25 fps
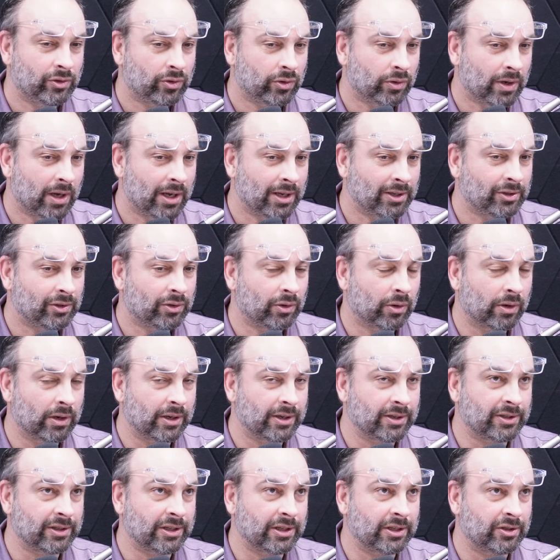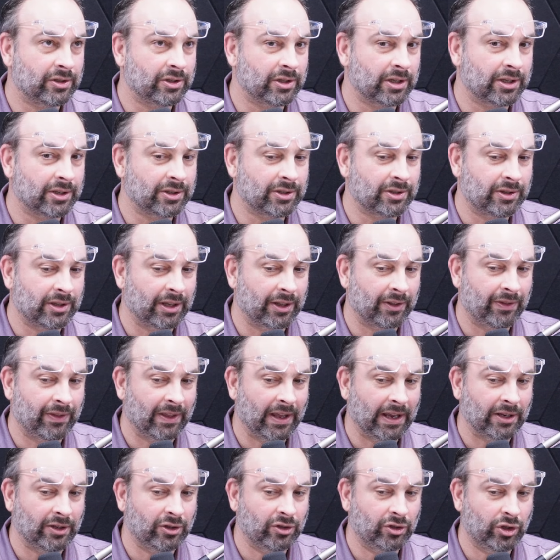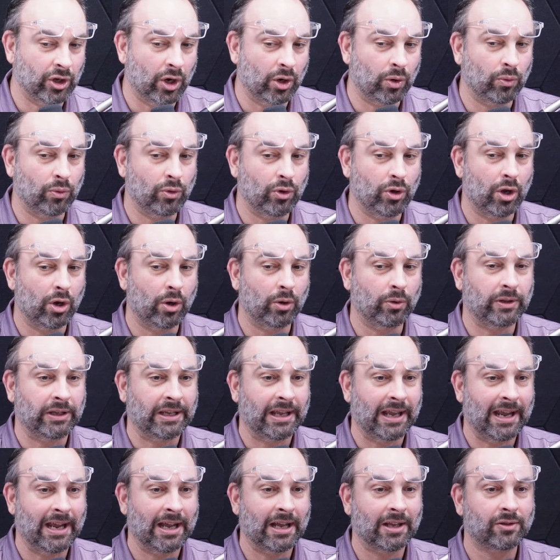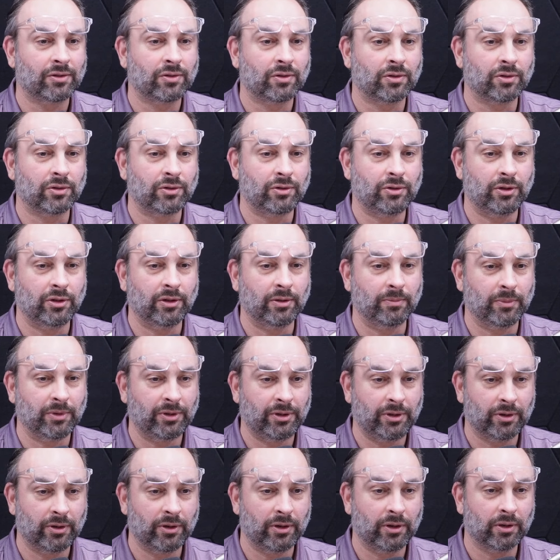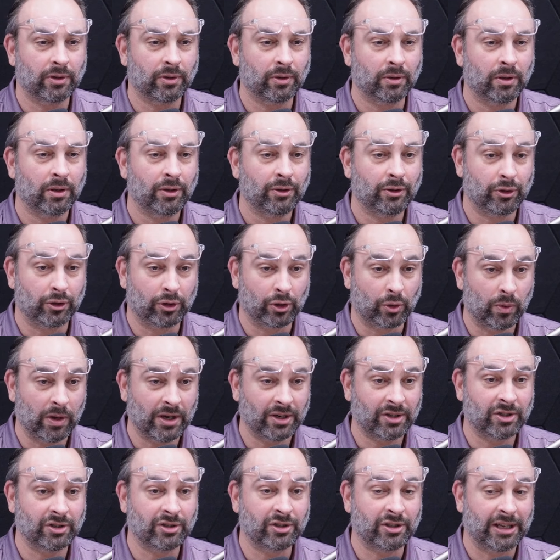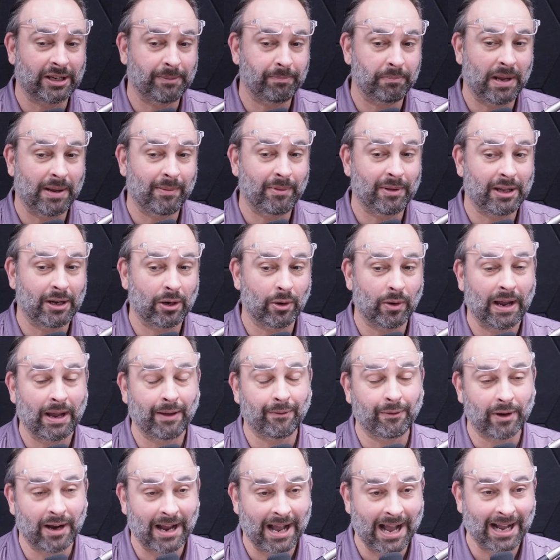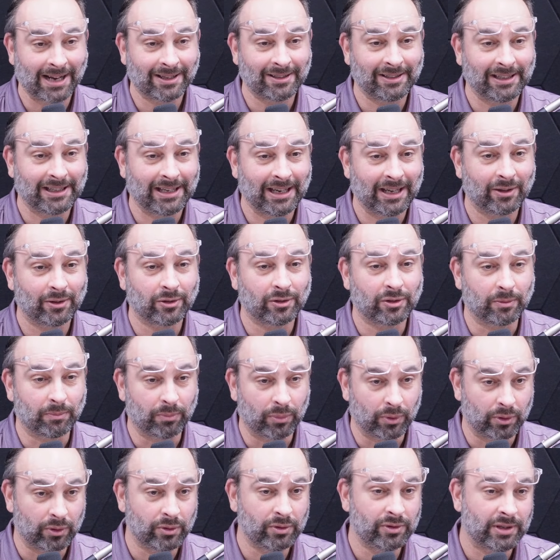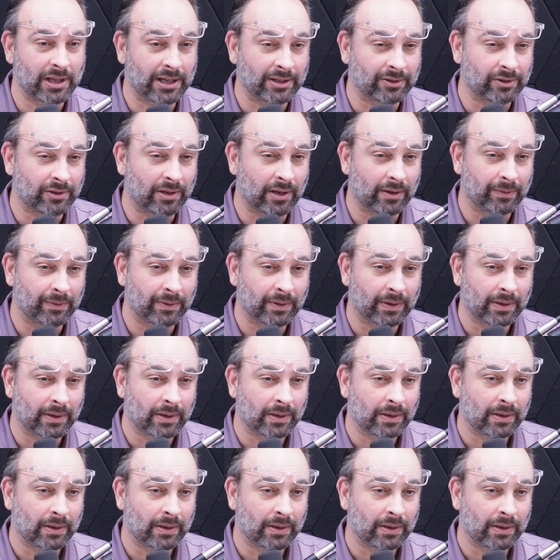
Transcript: it trust, or is it just that they don't know the answers to the material, to the questions? They, maybe they don't have their act together to produce that stuff.